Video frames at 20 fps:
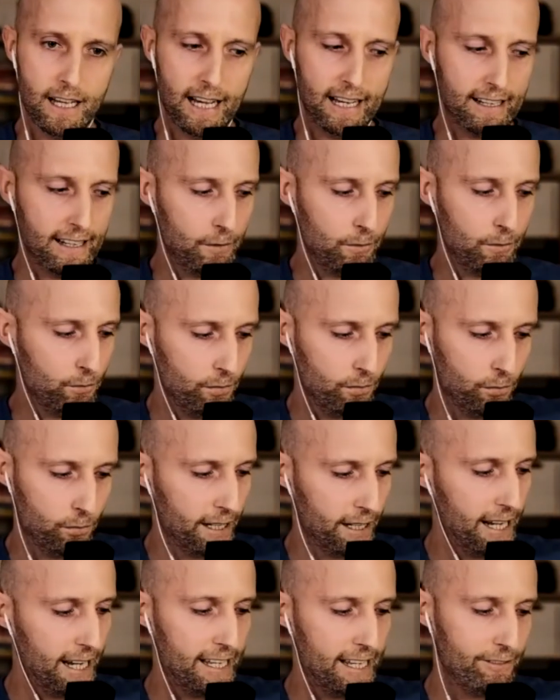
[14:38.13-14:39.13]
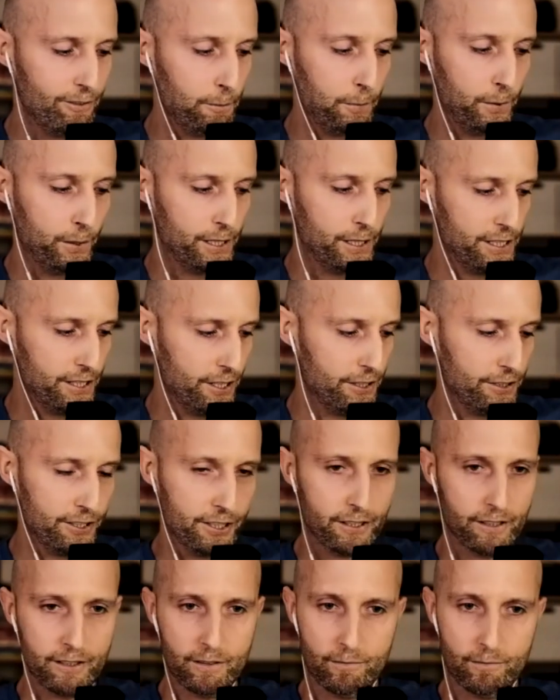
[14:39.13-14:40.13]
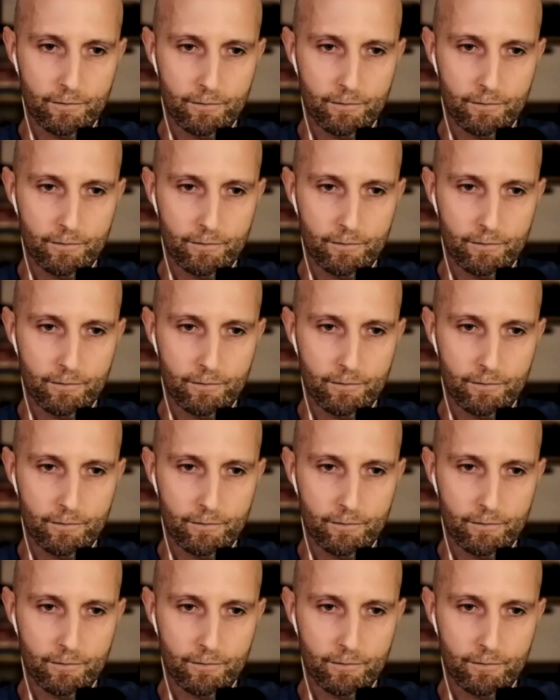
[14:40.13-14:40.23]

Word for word: And what I even put it down to,